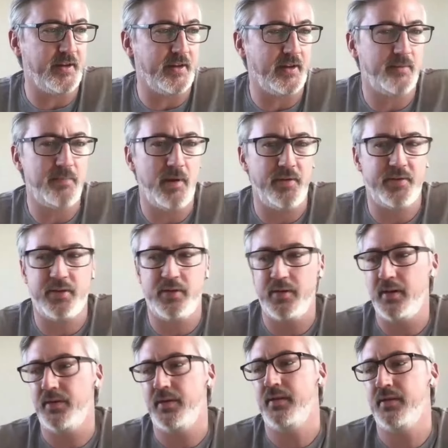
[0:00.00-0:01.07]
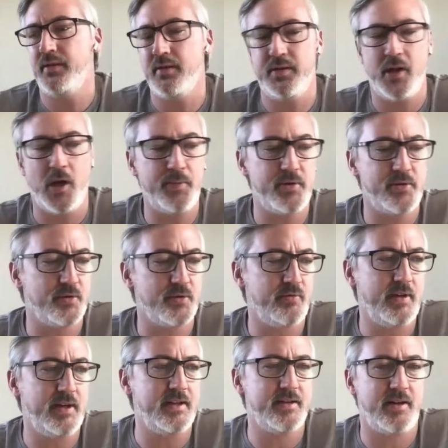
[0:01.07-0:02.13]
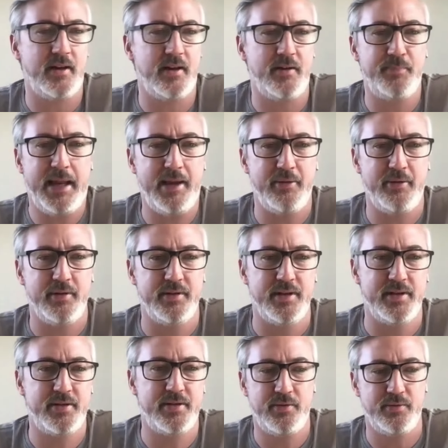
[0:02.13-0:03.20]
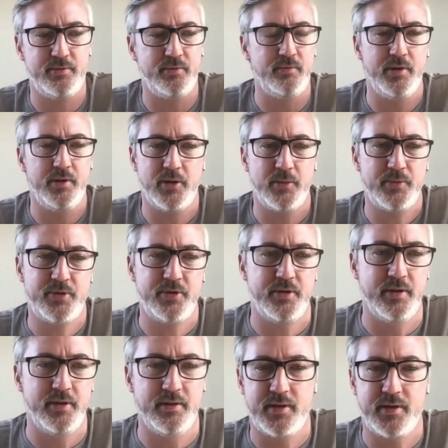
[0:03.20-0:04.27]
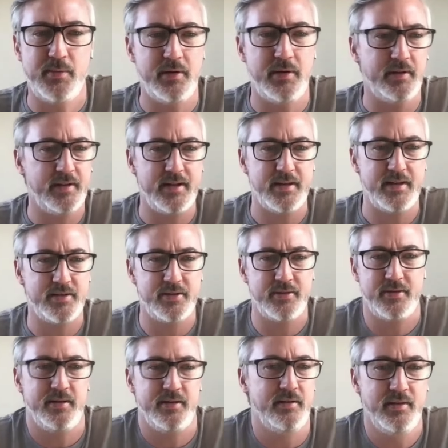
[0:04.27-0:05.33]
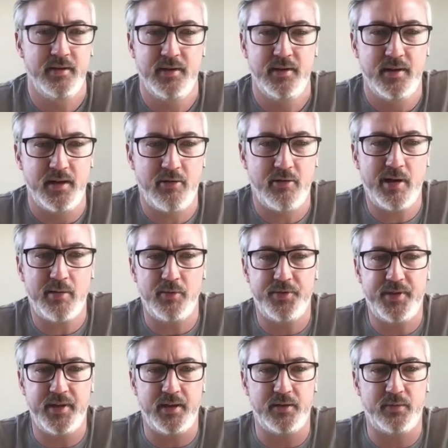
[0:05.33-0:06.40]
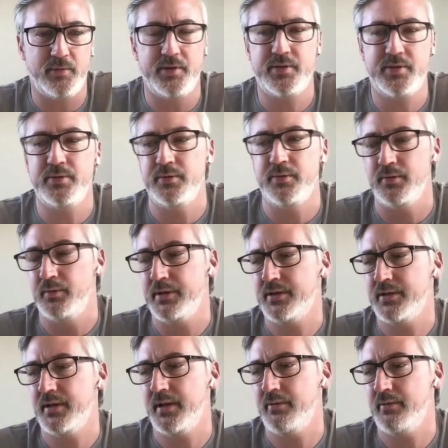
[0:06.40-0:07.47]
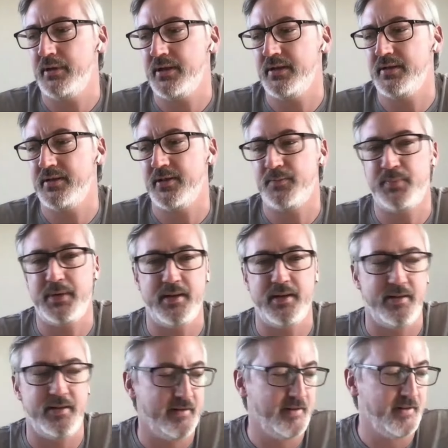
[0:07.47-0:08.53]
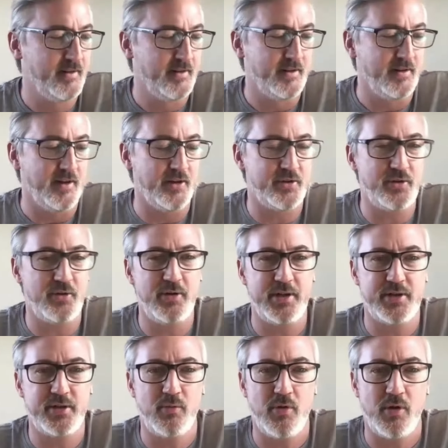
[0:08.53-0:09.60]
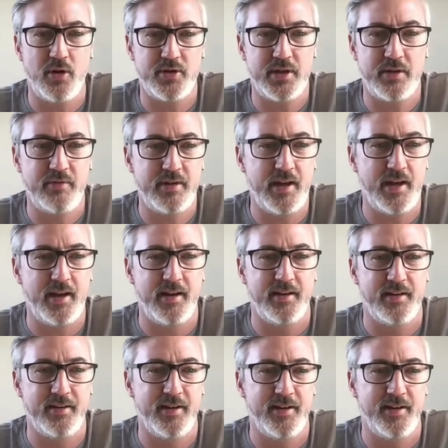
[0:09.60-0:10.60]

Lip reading: 6 months, and the open source release kind of powered this whole adoption, and communities doing incredible things with the tool, which has just been a joy to watch every day,